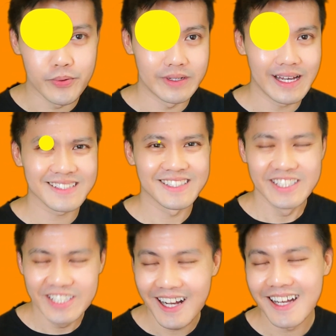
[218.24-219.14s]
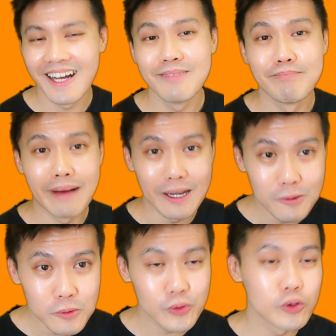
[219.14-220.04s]
product, jangan
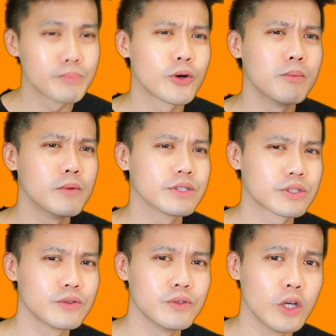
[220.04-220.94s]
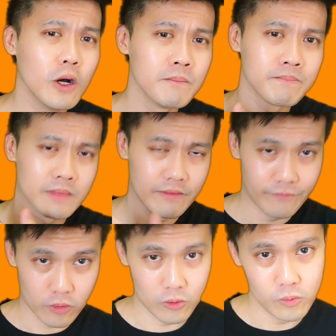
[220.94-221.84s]
malu to promote to your
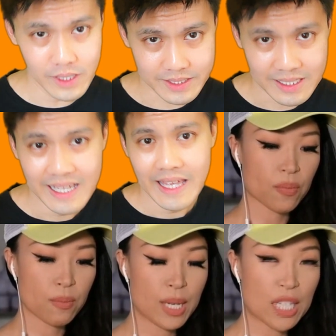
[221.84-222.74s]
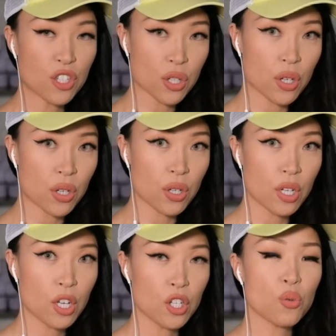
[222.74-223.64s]
followers. Make
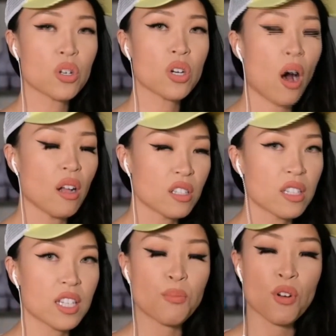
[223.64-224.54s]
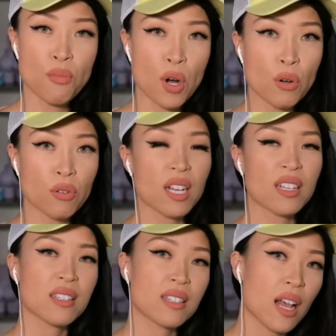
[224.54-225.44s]
sure you constantly promote,
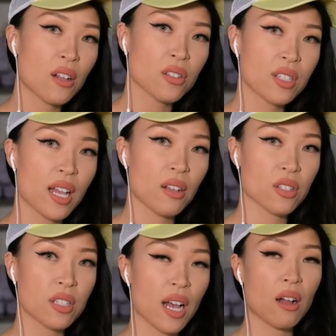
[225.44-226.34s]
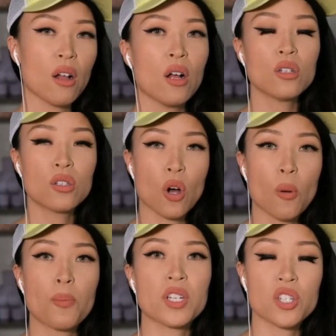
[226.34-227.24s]
sell, sell, sell.
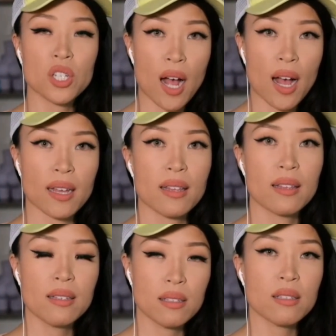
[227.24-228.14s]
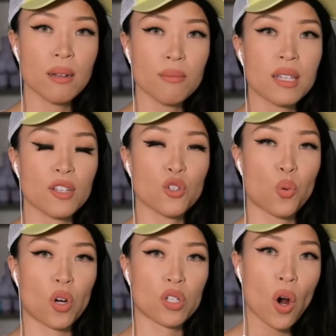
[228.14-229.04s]
Don't be shy. This is something that you
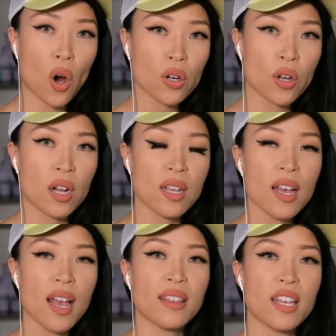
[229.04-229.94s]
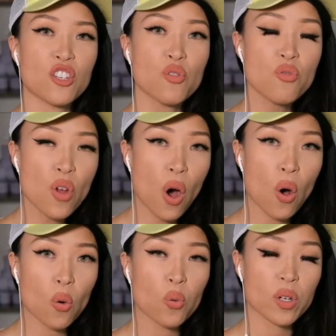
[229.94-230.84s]
worked hard on and that you
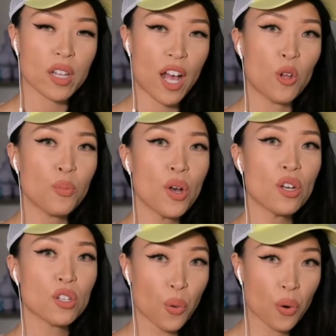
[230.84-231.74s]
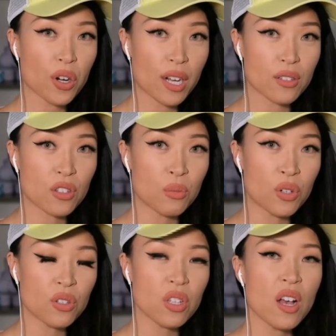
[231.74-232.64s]
know will help your
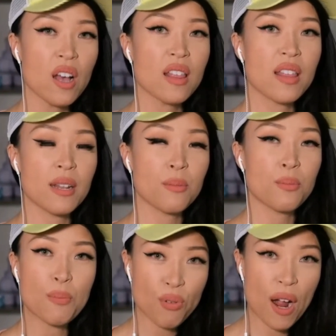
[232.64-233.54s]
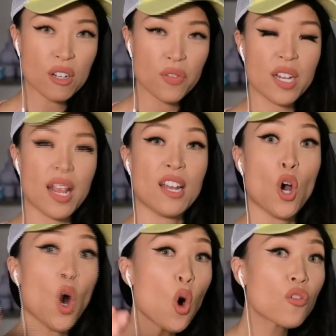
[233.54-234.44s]
customers, then be proud of it
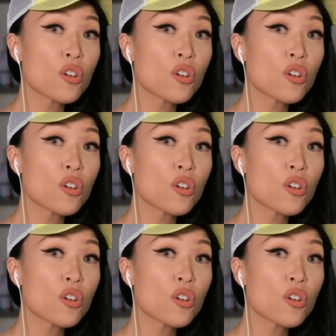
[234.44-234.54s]
and over